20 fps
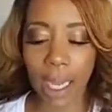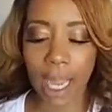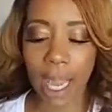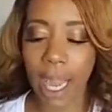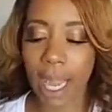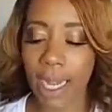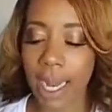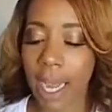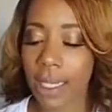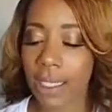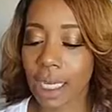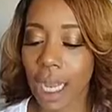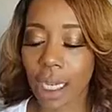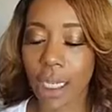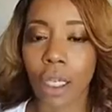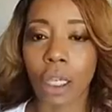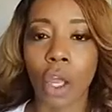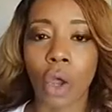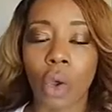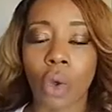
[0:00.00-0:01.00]
And as I
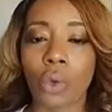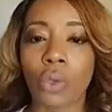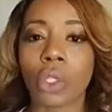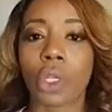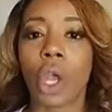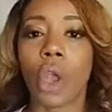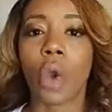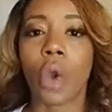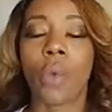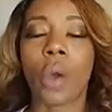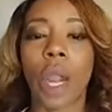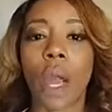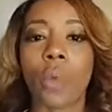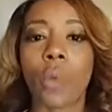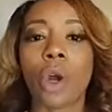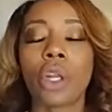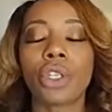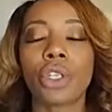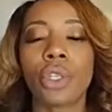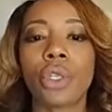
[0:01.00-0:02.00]
close, what I
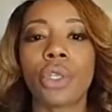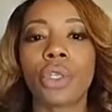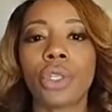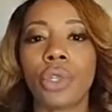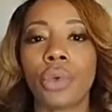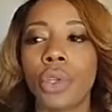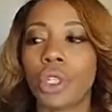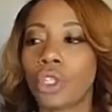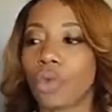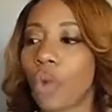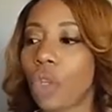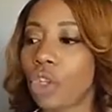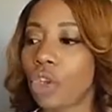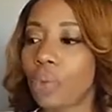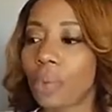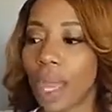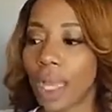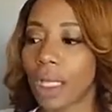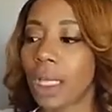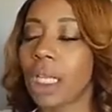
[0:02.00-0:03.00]
want you to do is when you
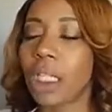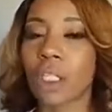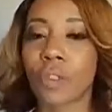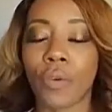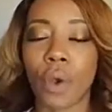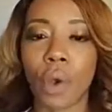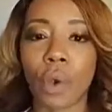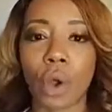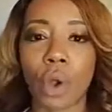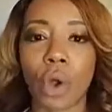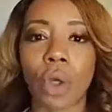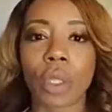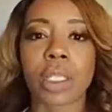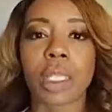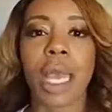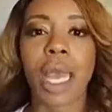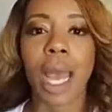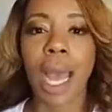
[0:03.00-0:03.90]
make these phone calls,